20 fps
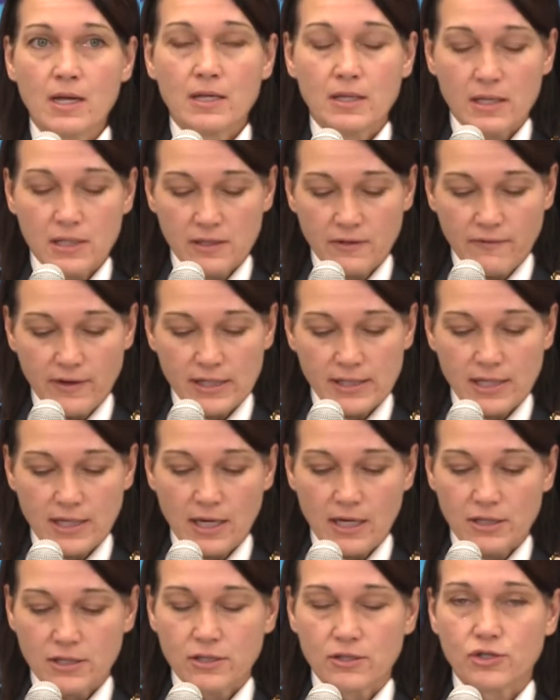These
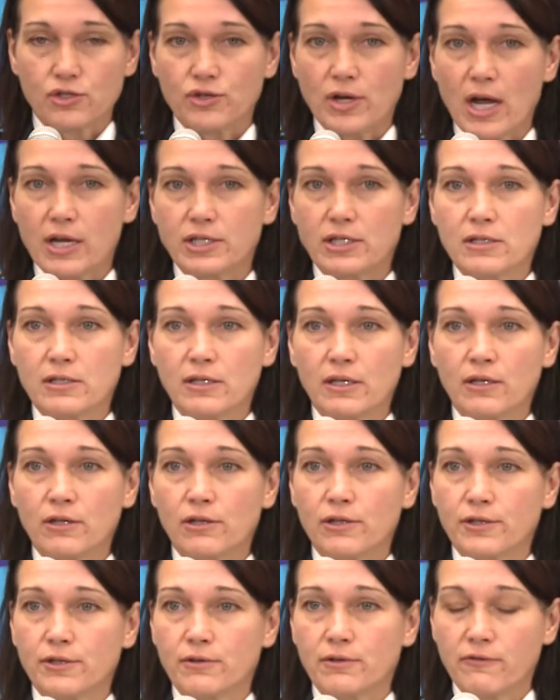investigations tragically
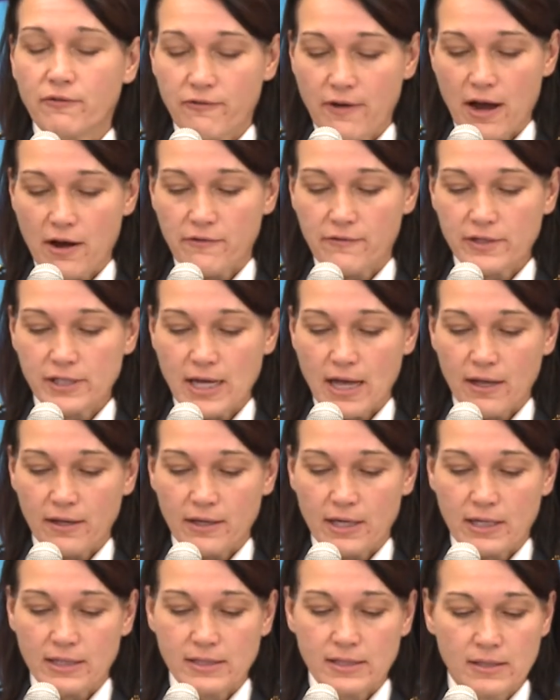include fire
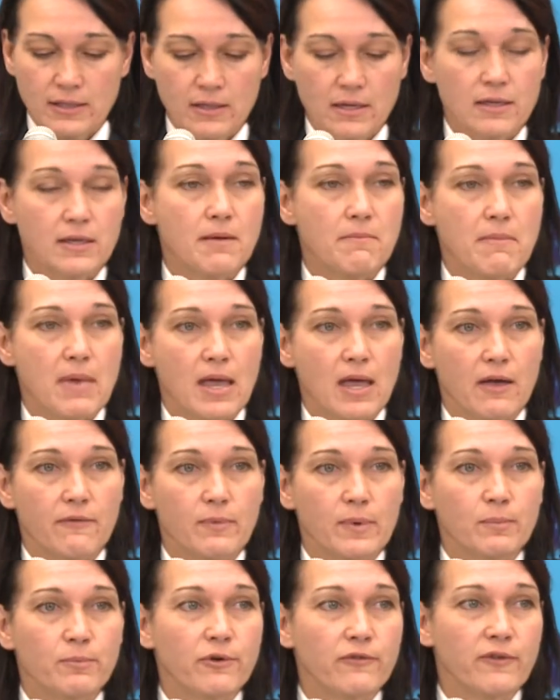fatalities that may have
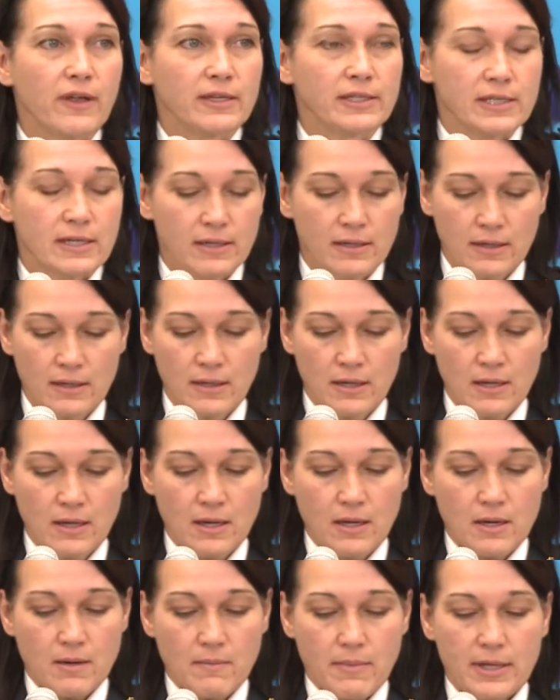been prevented
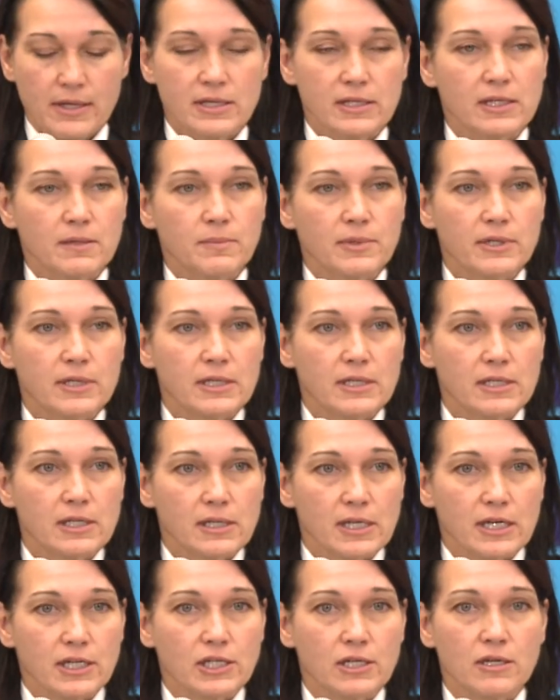by the simple
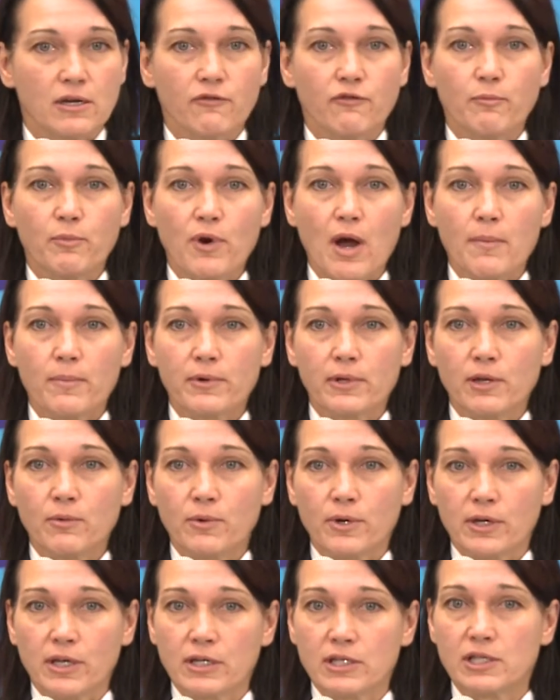installation of properly
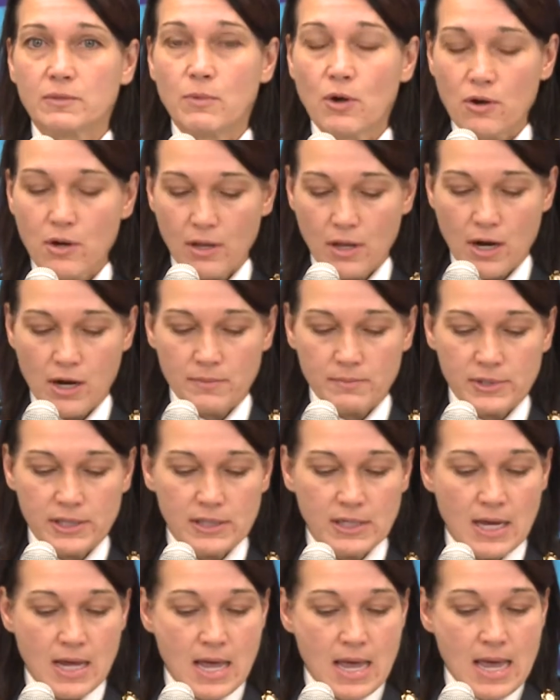working smoke
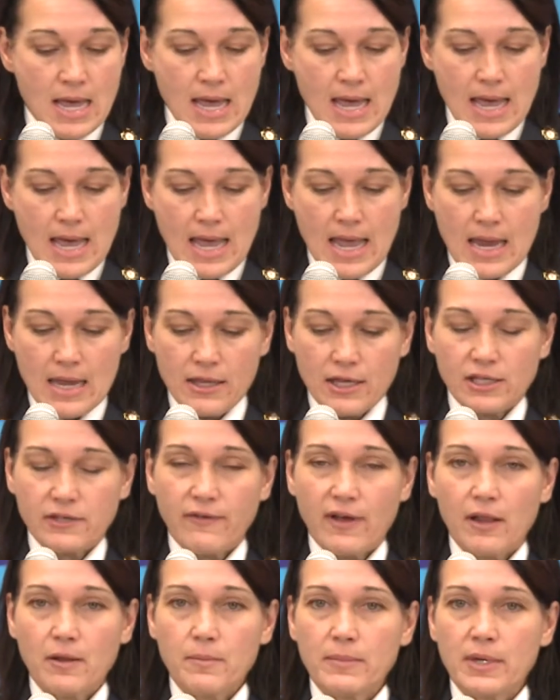alarms and the
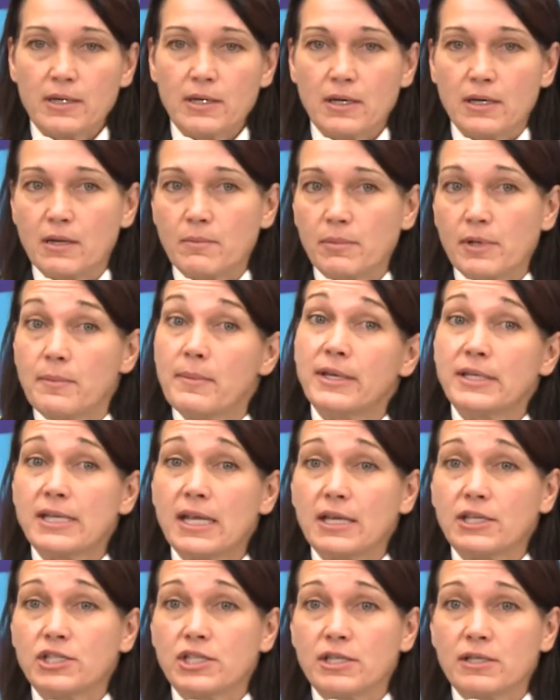development and
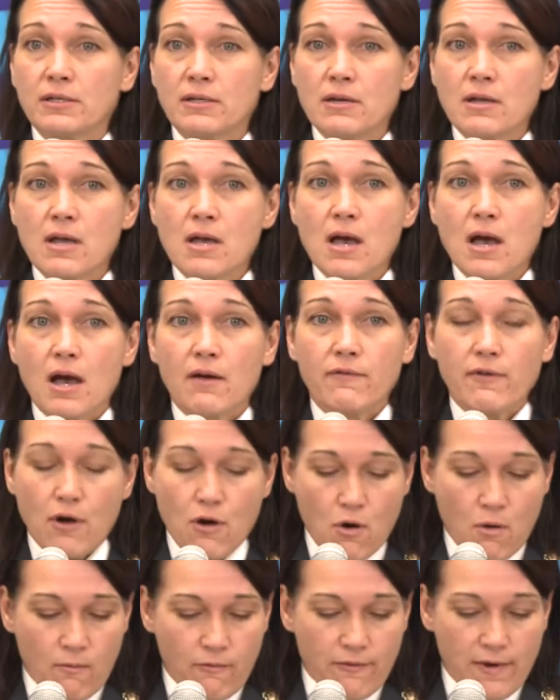implementation of a
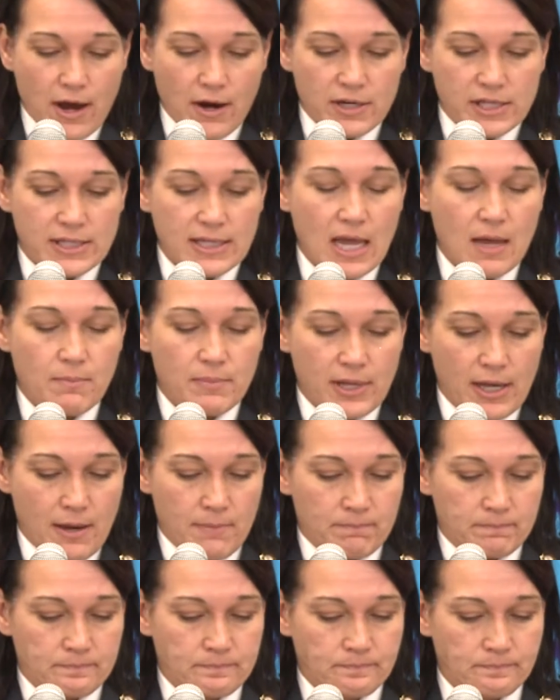home fire escape plan.